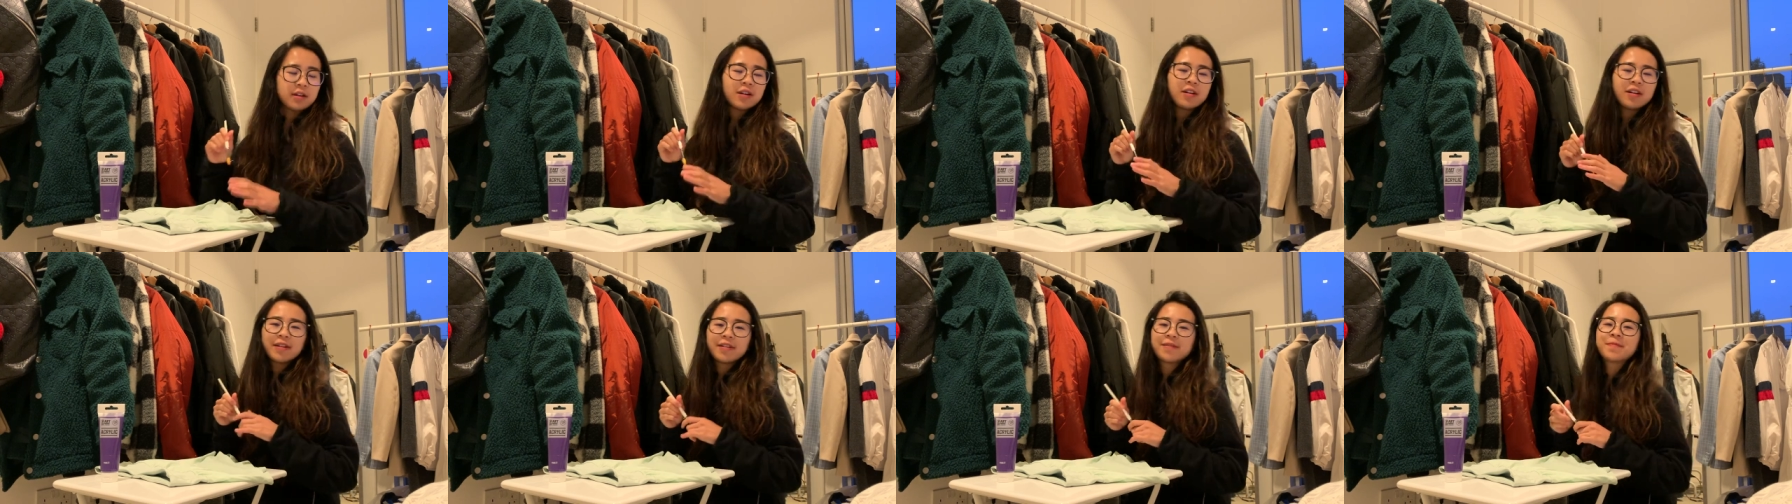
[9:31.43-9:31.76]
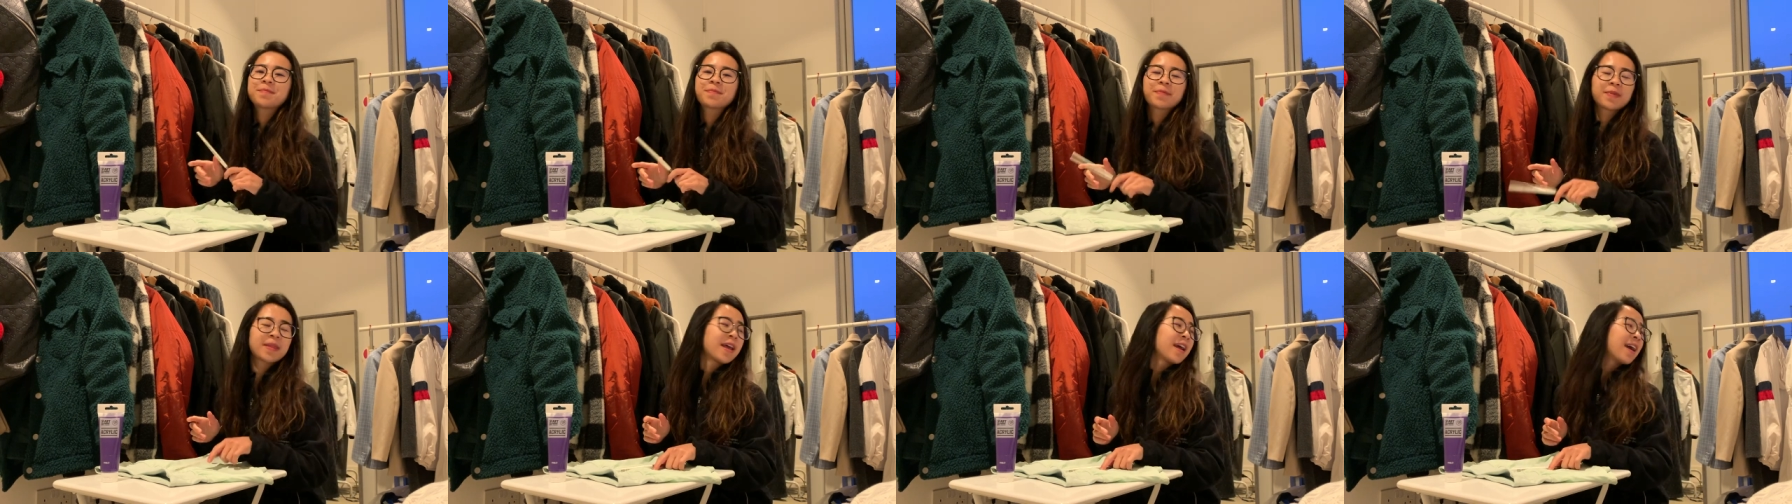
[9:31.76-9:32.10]
Ugh.
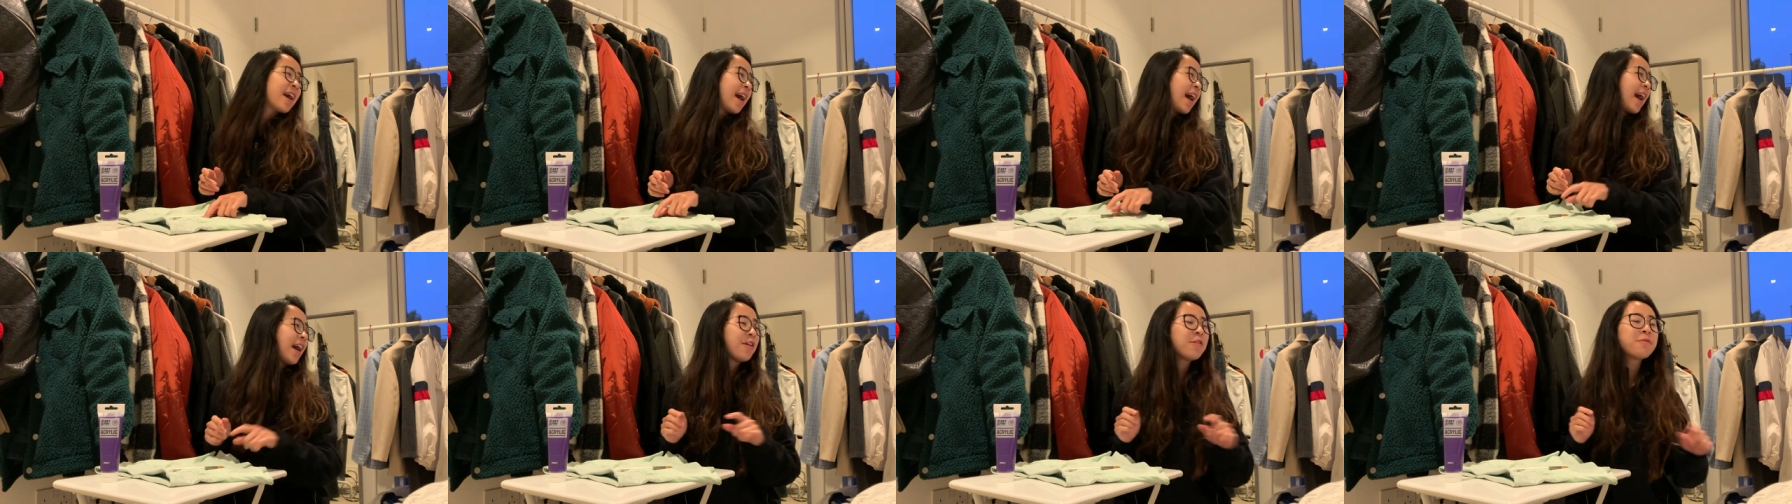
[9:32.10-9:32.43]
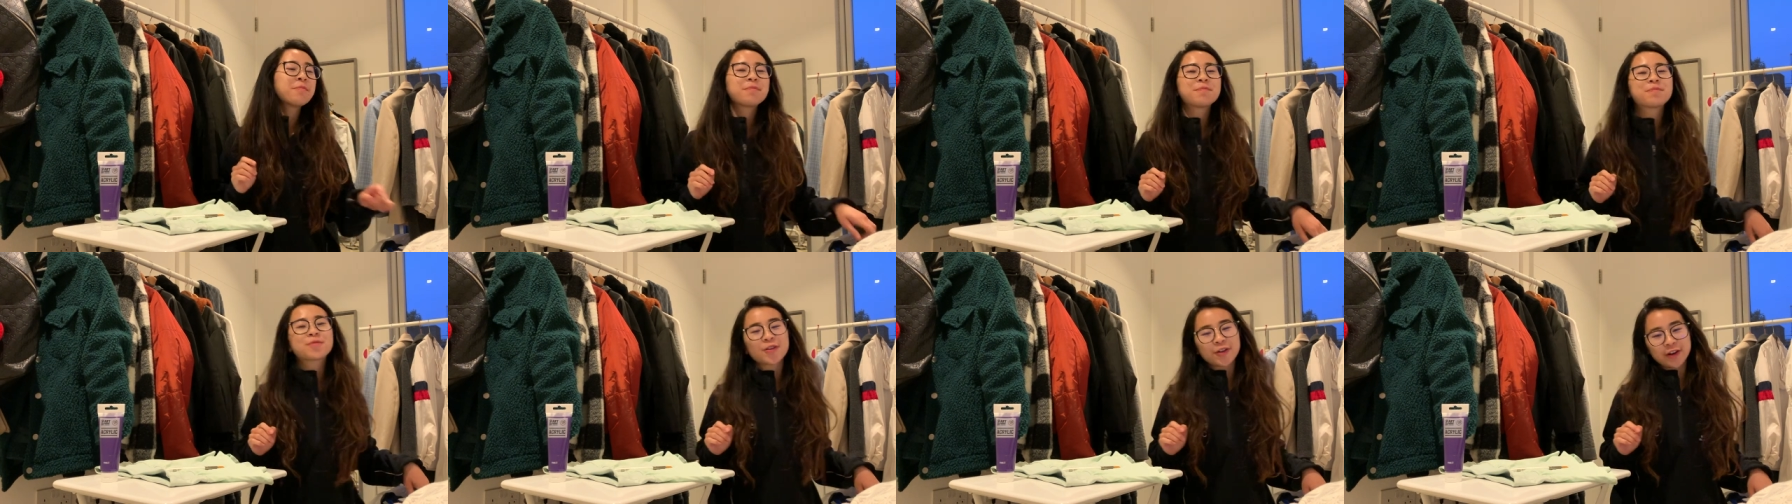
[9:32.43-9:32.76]
I
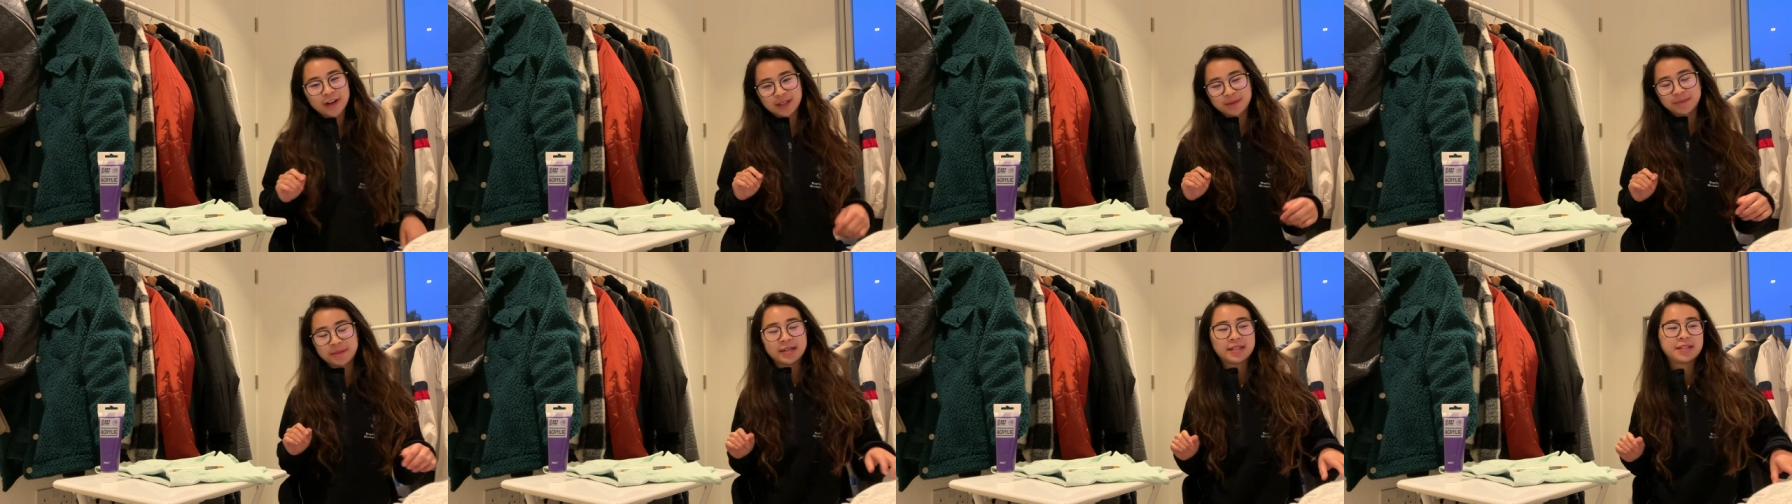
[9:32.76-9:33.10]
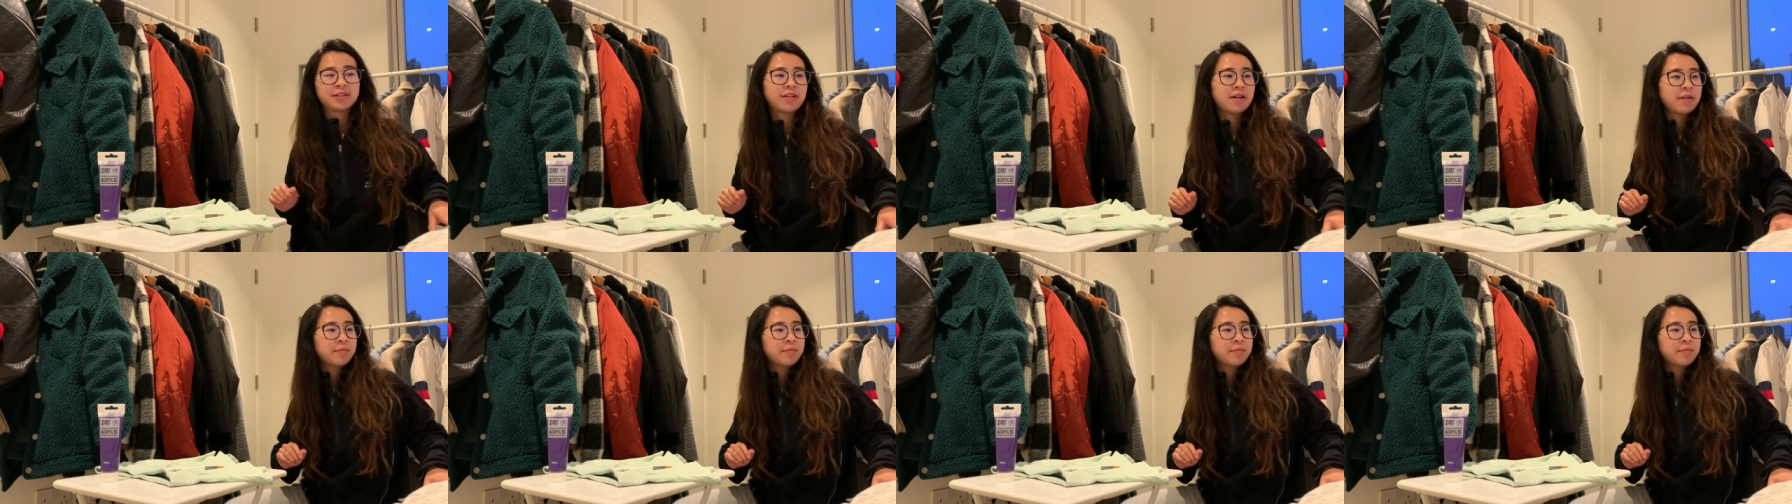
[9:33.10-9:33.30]
don't trust myself.